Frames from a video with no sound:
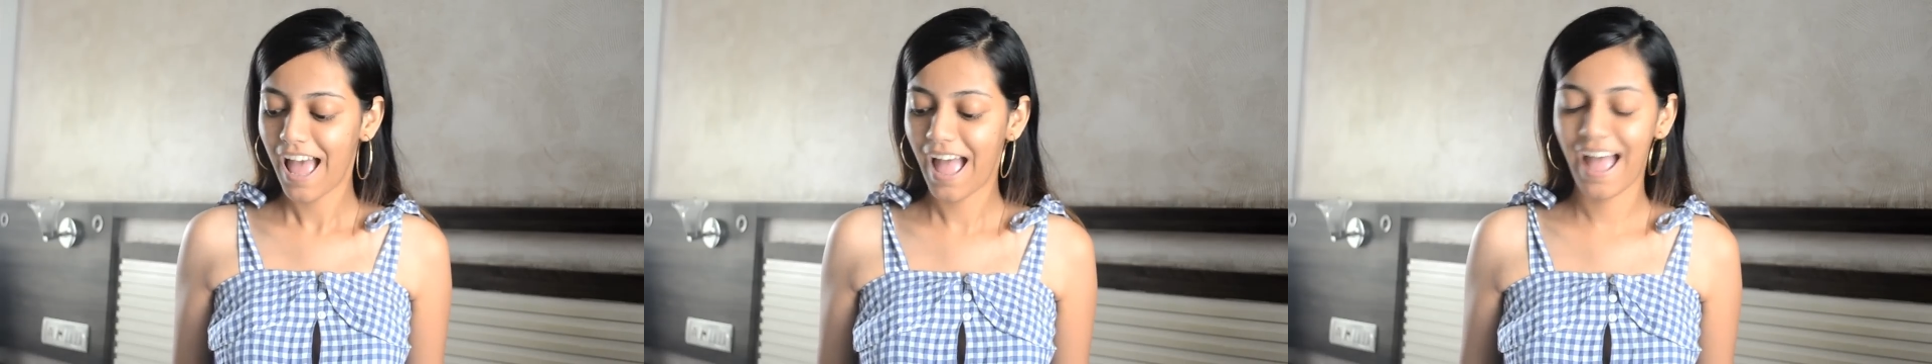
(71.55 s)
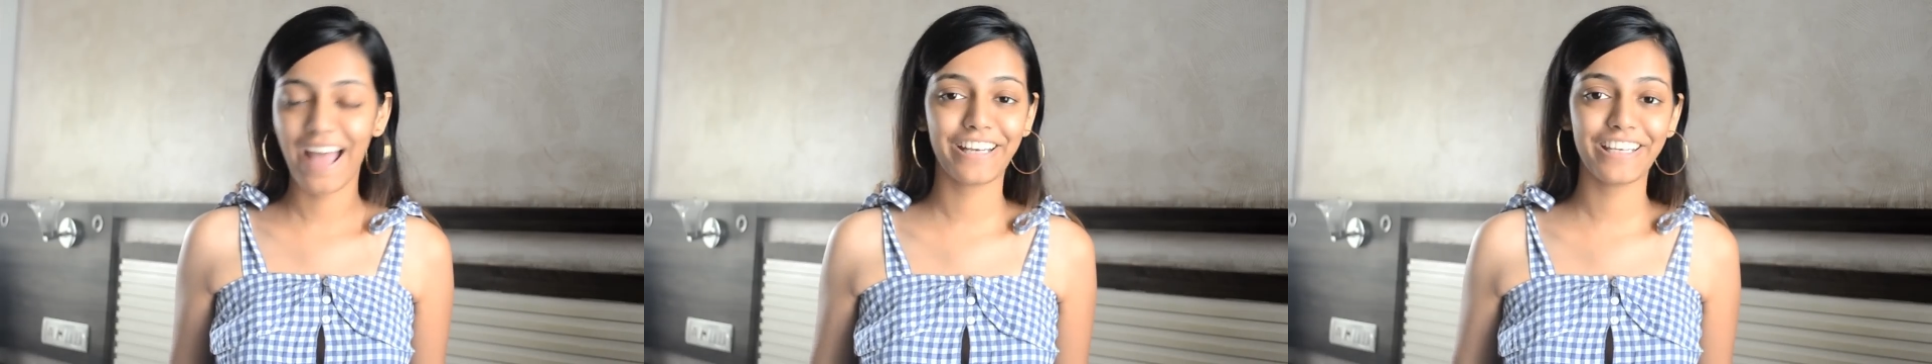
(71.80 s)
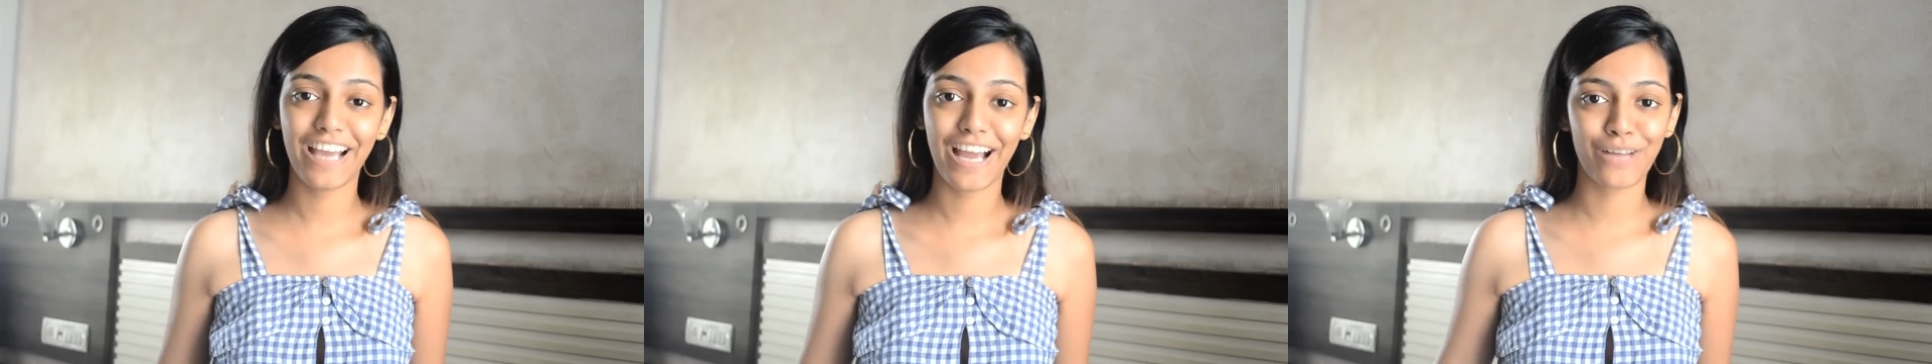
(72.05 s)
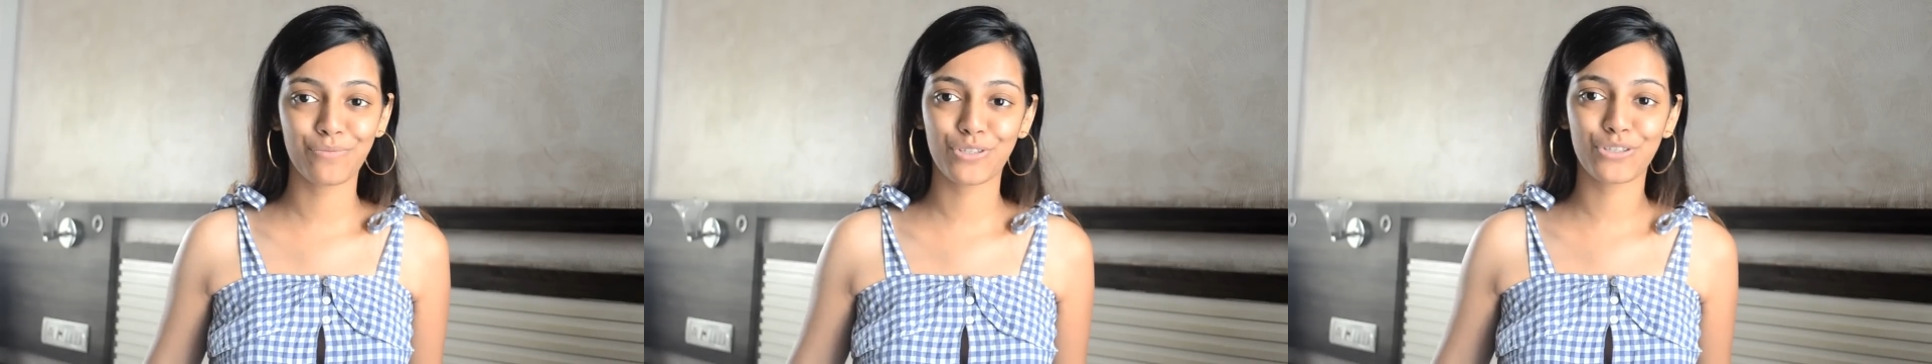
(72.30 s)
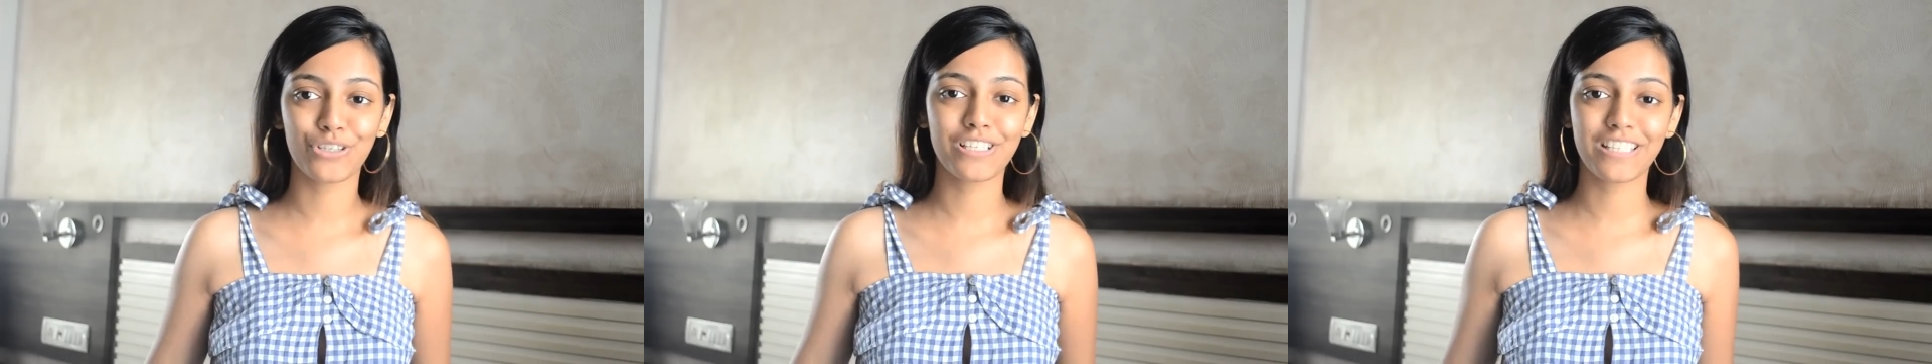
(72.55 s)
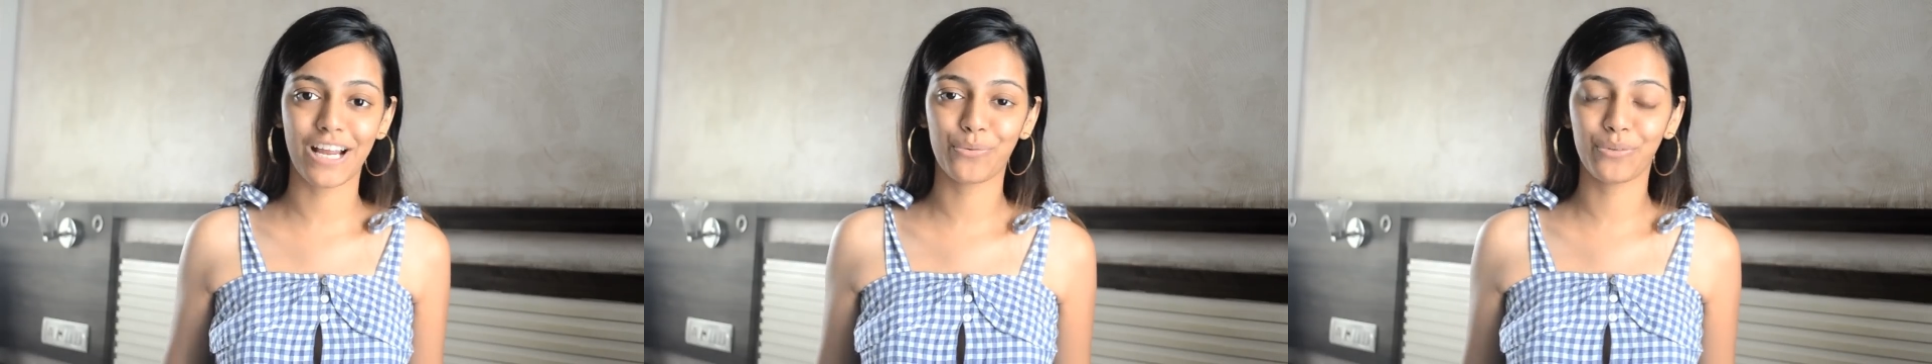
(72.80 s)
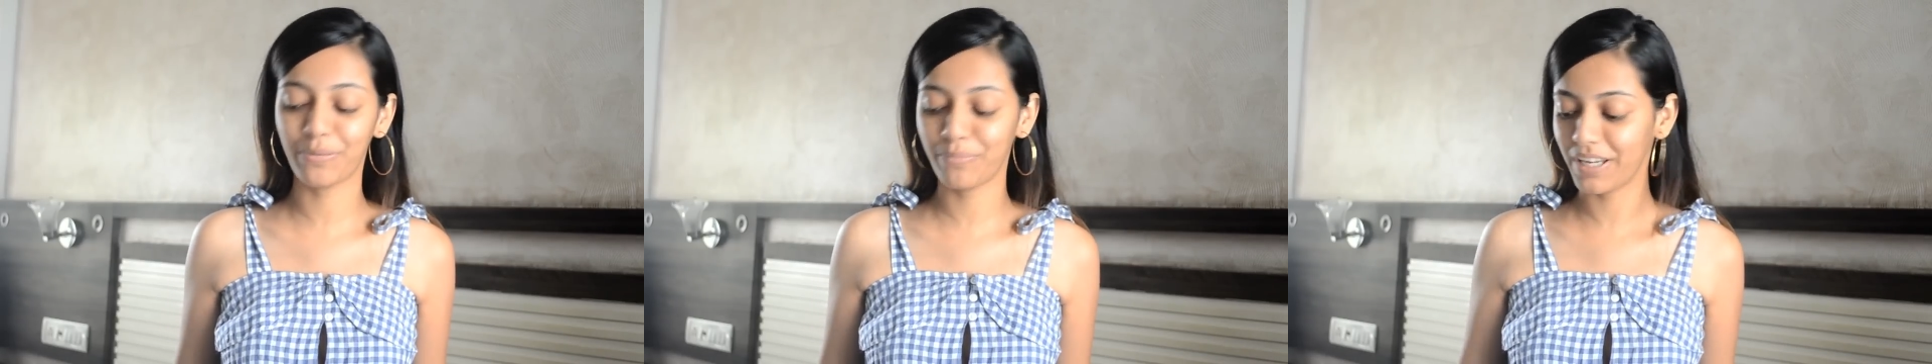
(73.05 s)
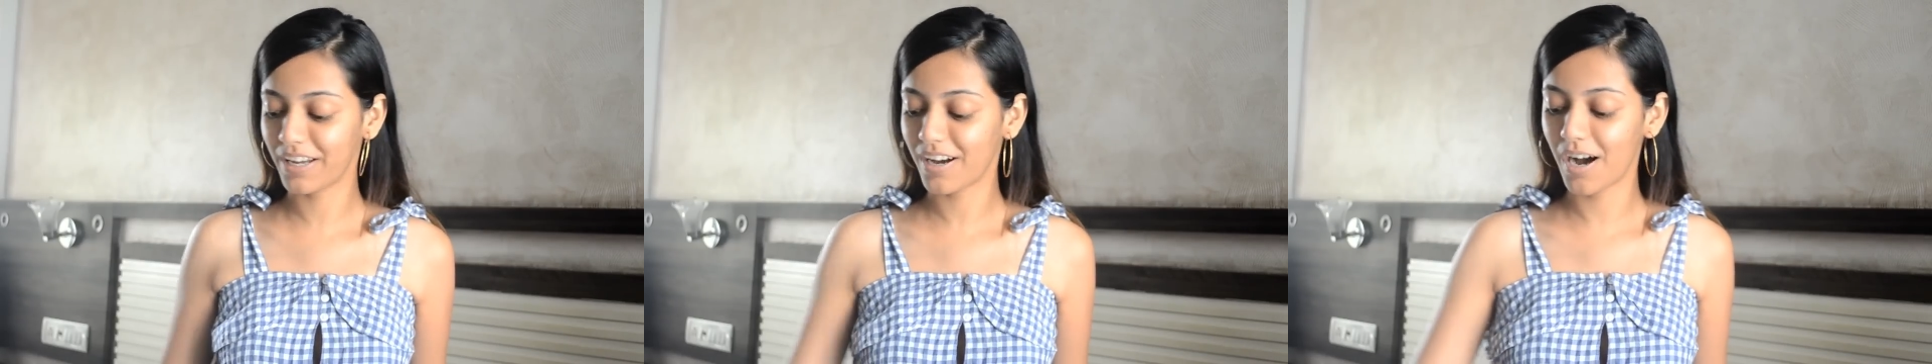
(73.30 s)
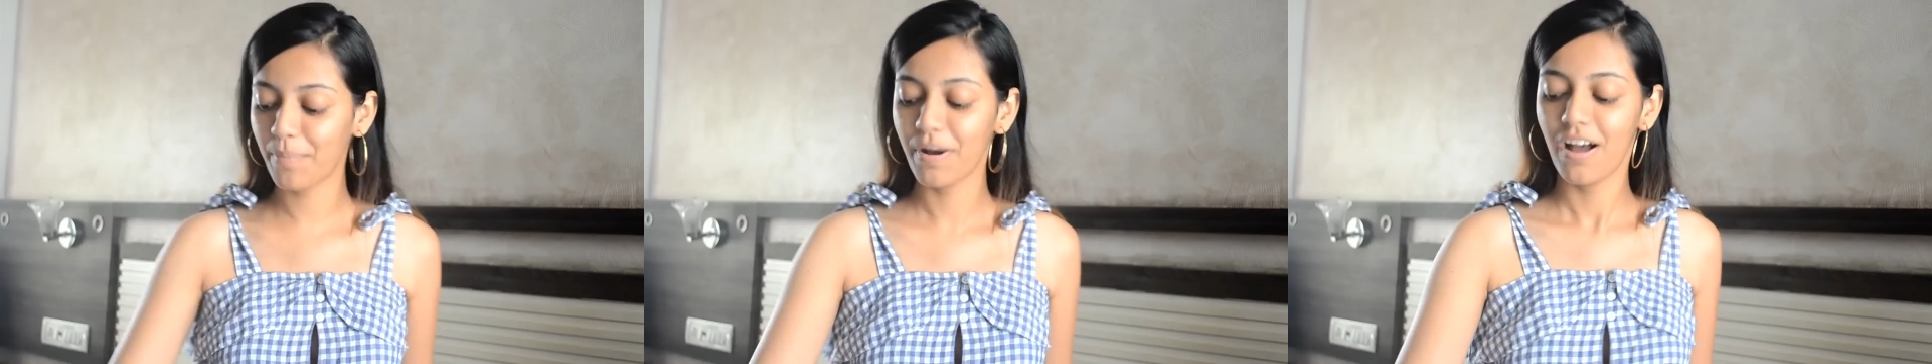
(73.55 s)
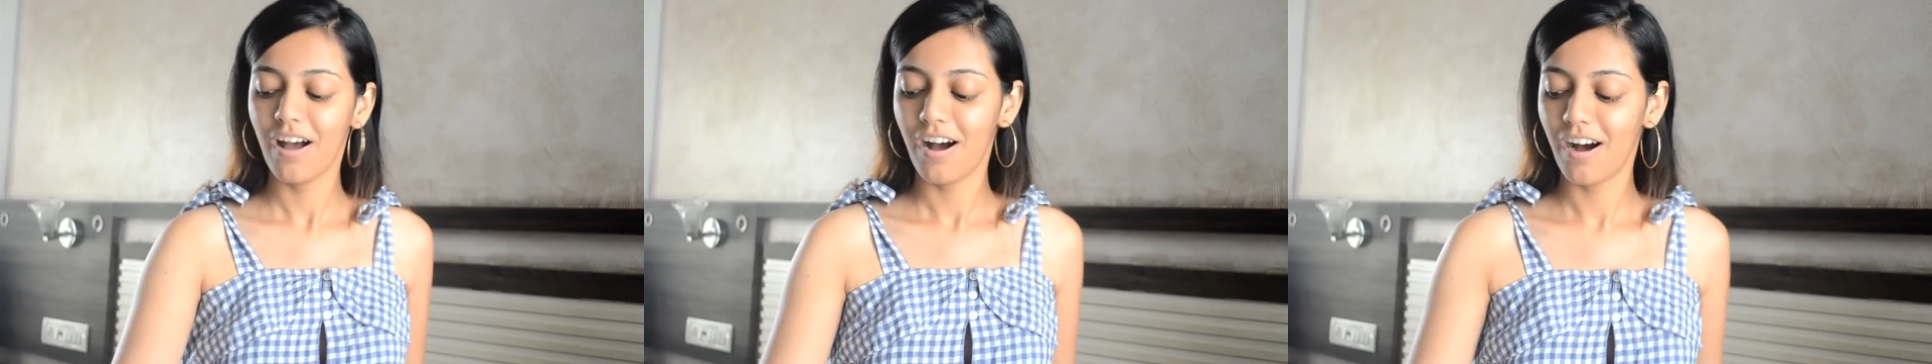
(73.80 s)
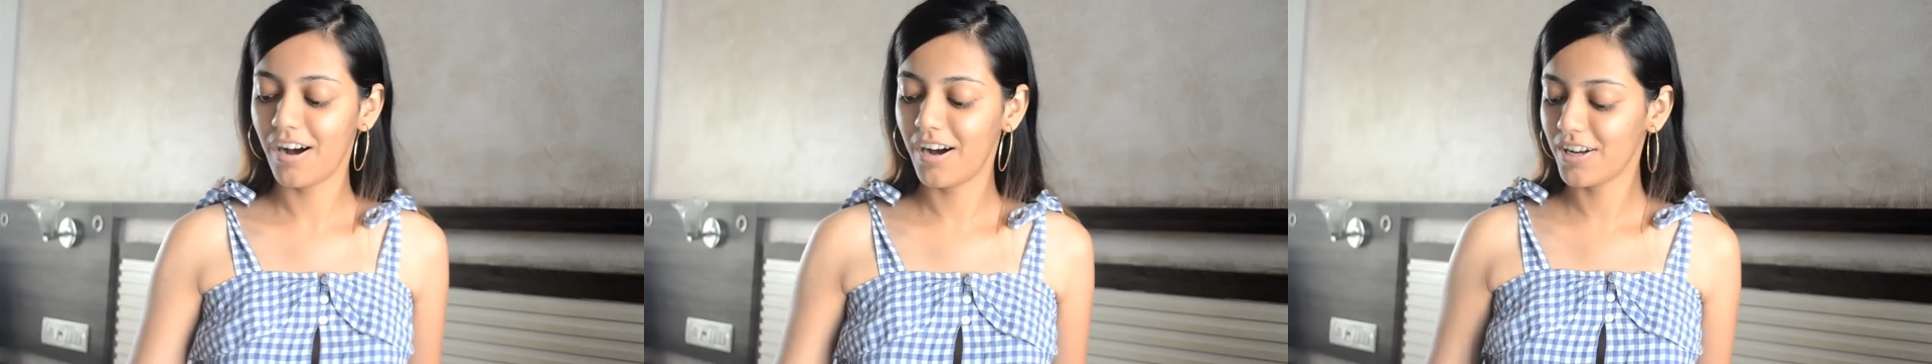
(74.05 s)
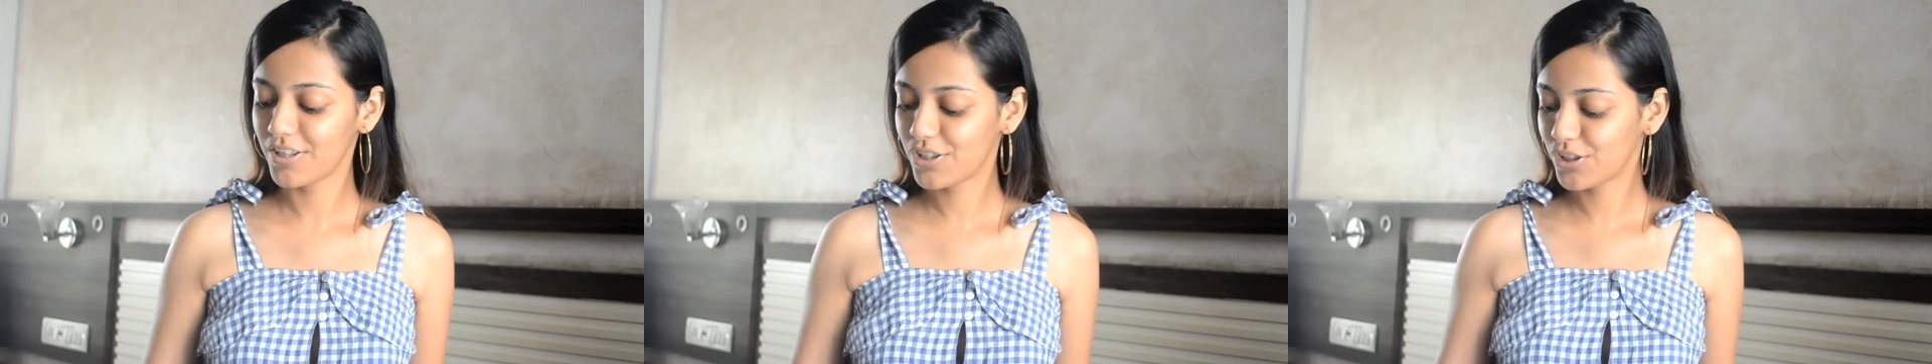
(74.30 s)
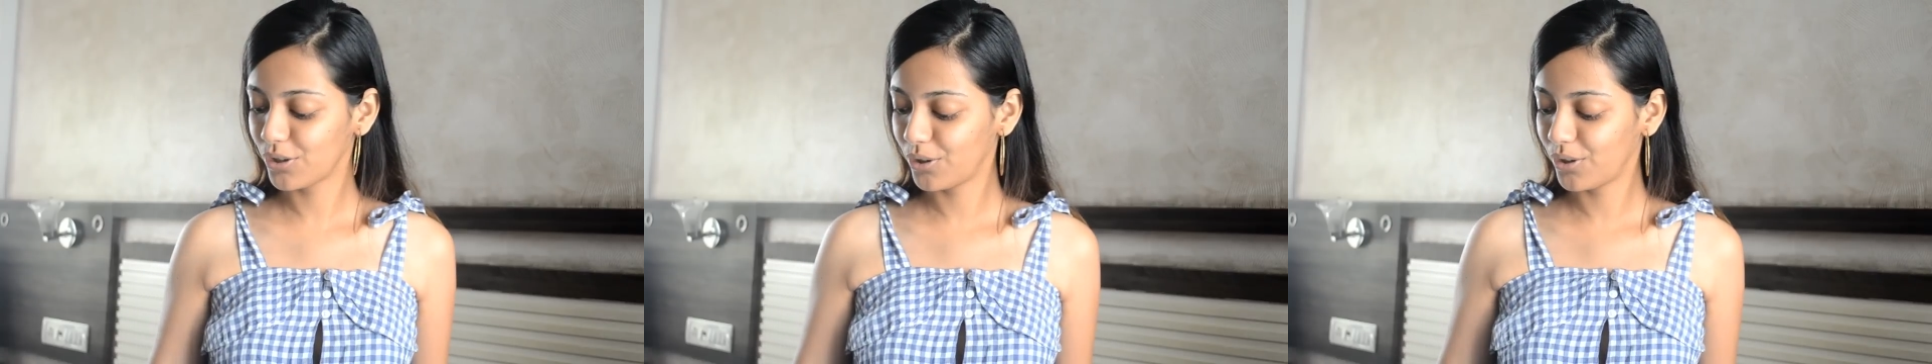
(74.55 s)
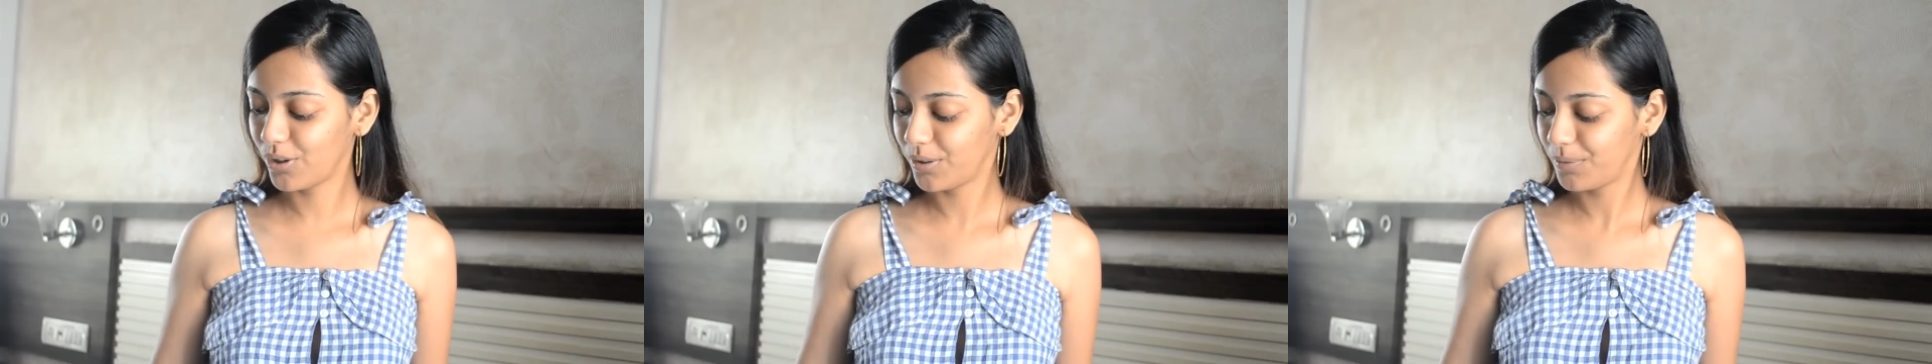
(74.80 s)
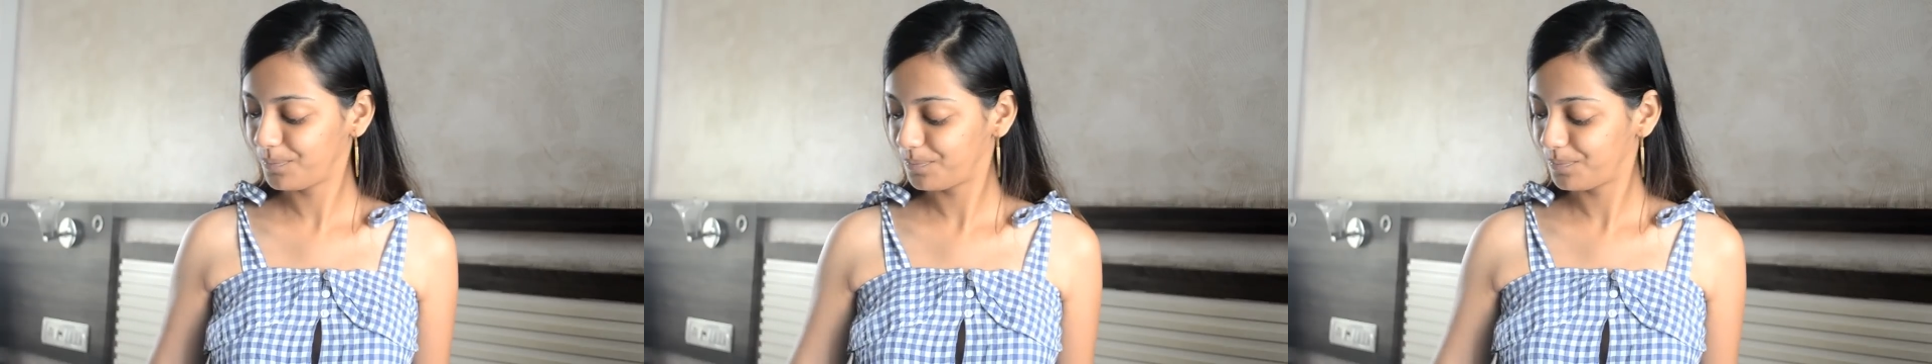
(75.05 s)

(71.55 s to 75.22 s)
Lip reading: And yeah, I'm just gonna start with the makeup. So